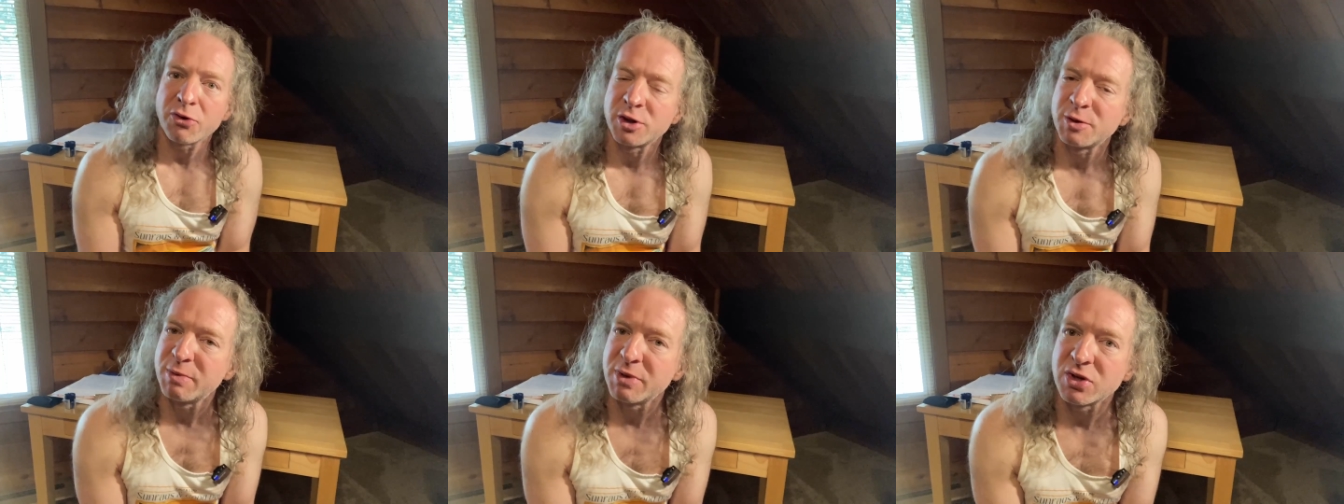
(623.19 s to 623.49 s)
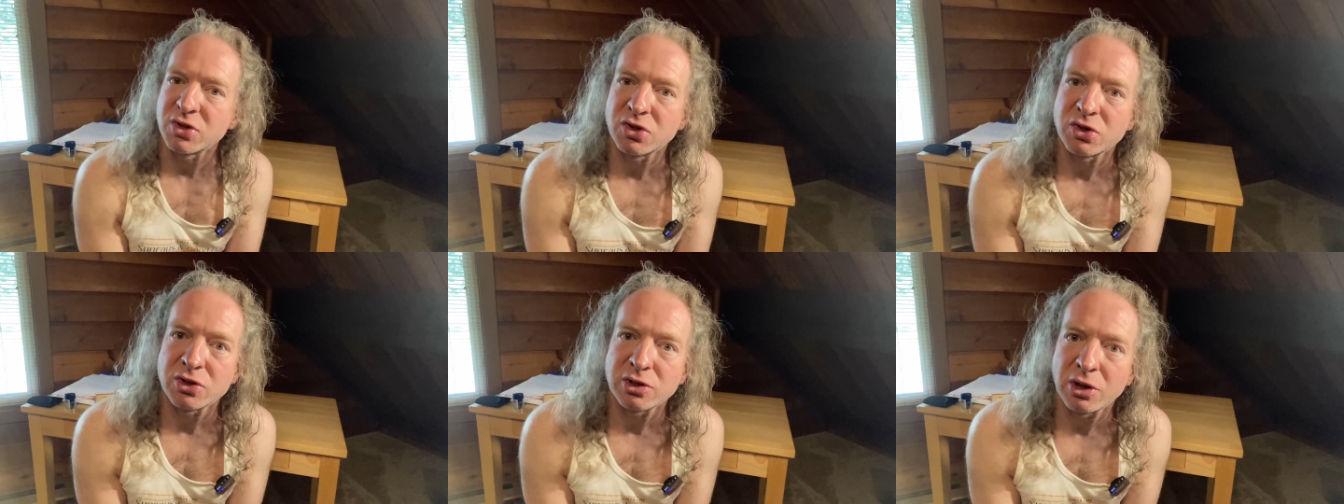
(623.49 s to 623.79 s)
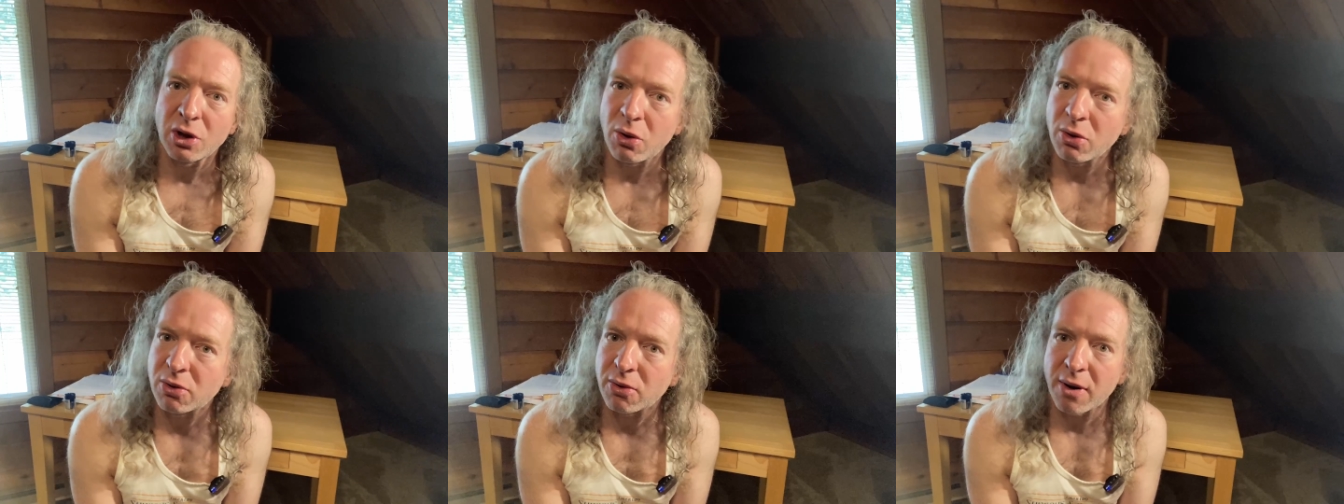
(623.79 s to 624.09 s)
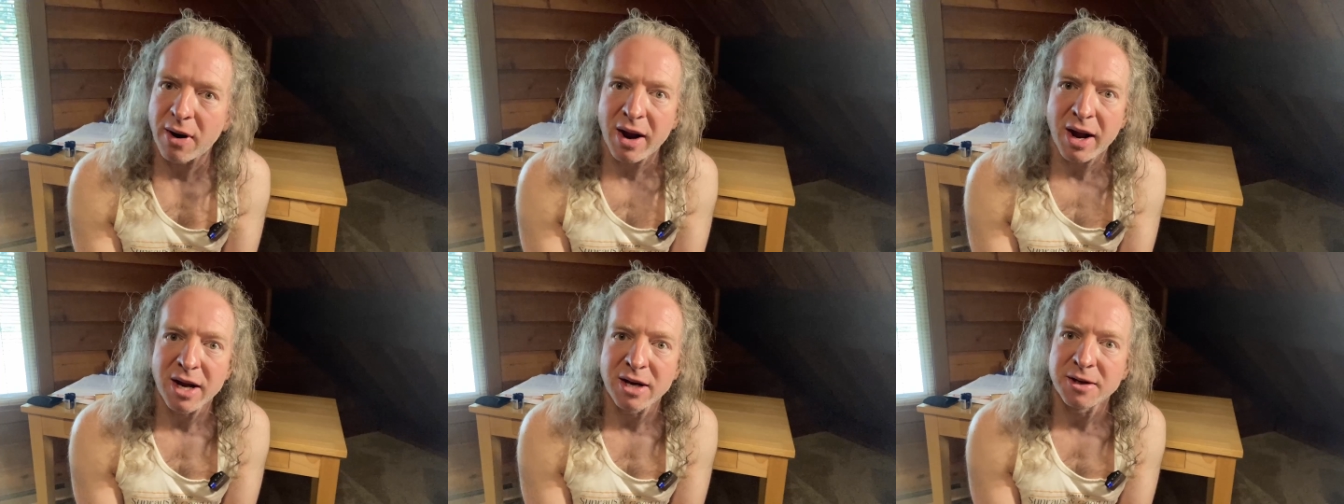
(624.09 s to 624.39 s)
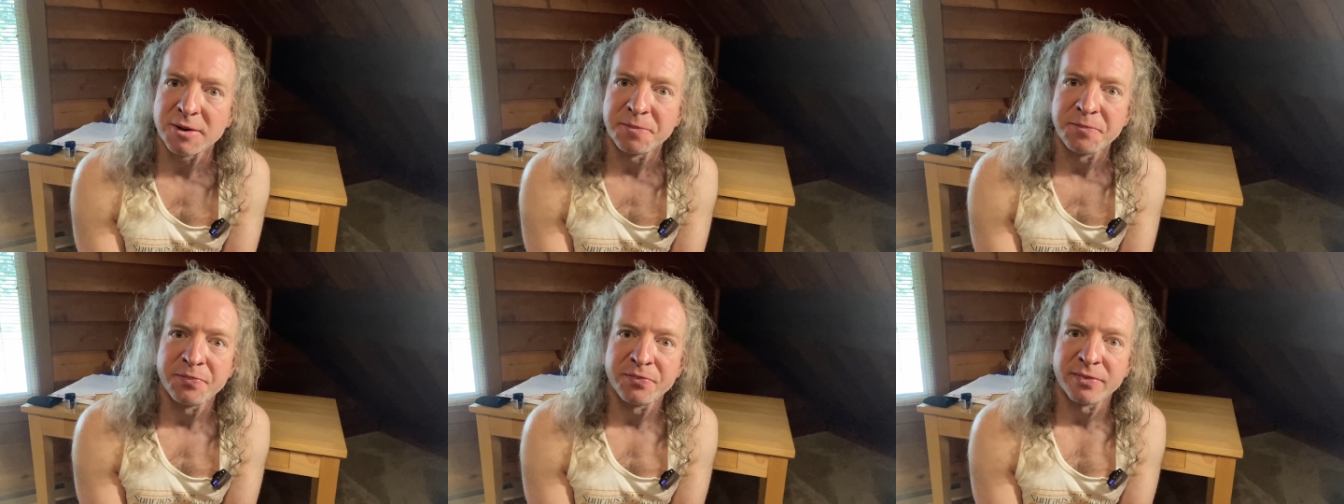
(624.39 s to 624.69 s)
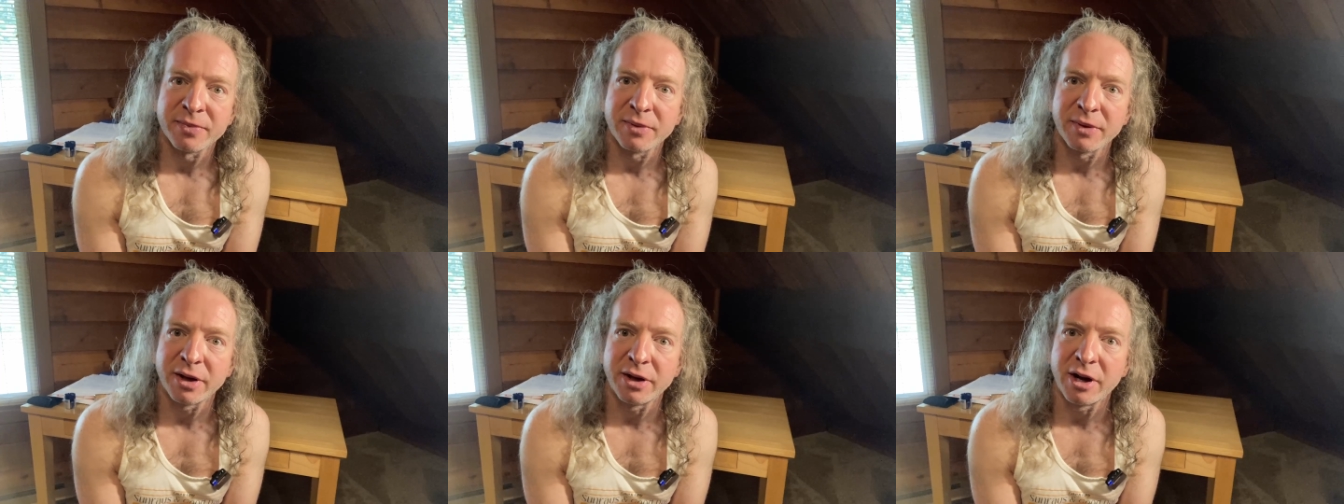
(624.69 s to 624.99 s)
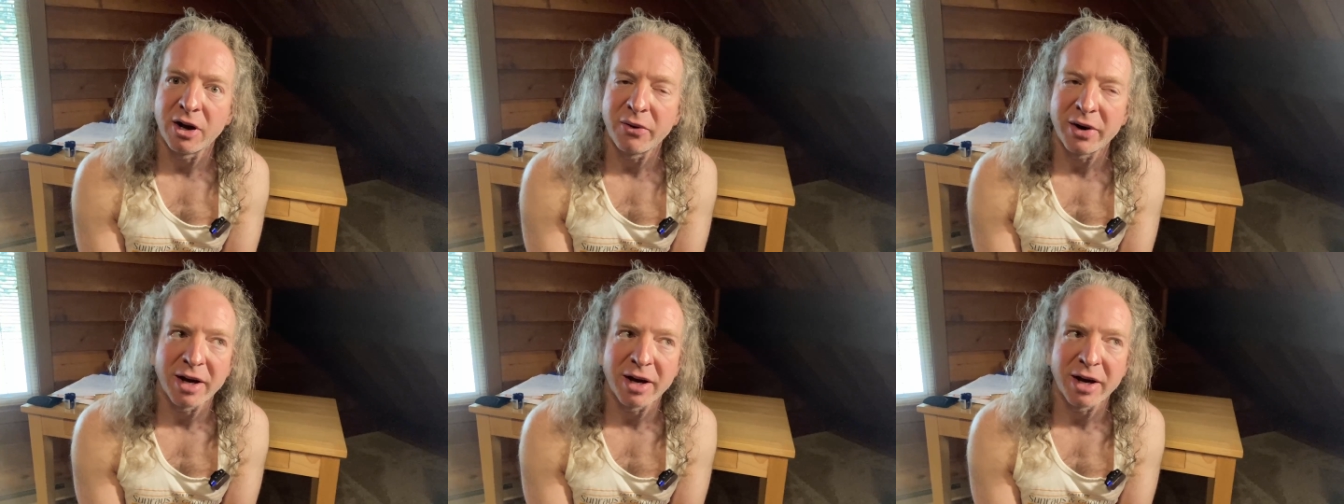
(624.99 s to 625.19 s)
It's been a slow grind, you know,